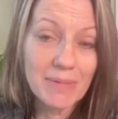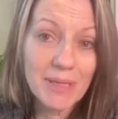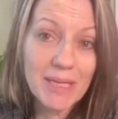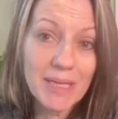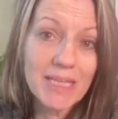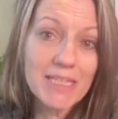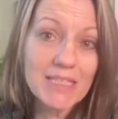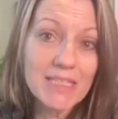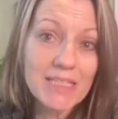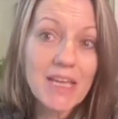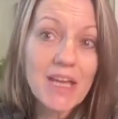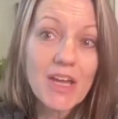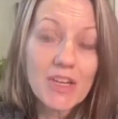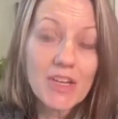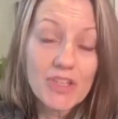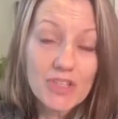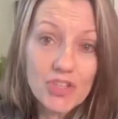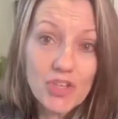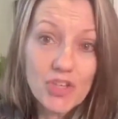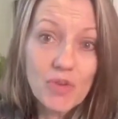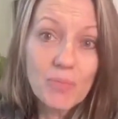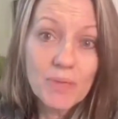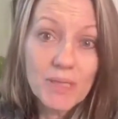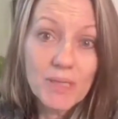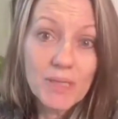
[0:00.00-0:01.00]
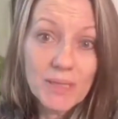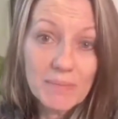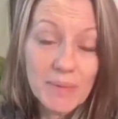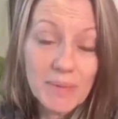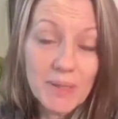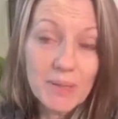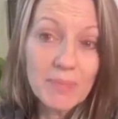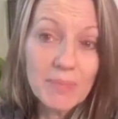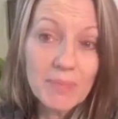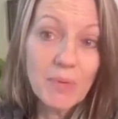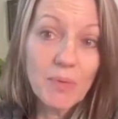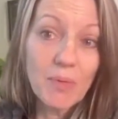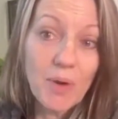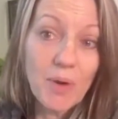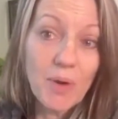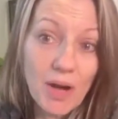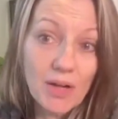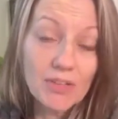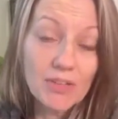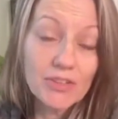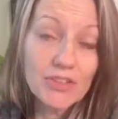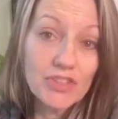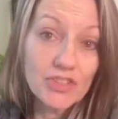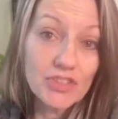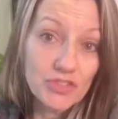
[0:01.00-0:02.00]
because so many people
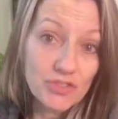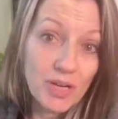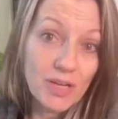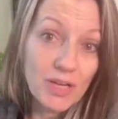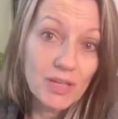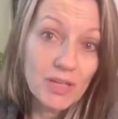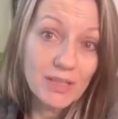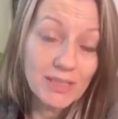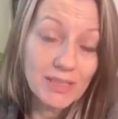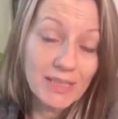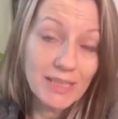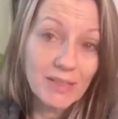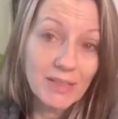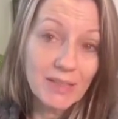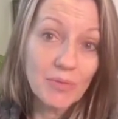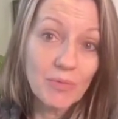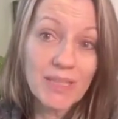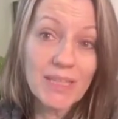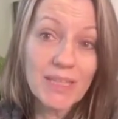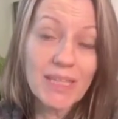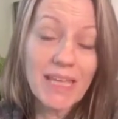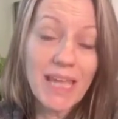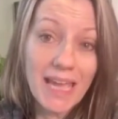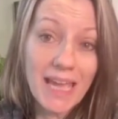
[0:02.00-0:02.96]
are struggling with,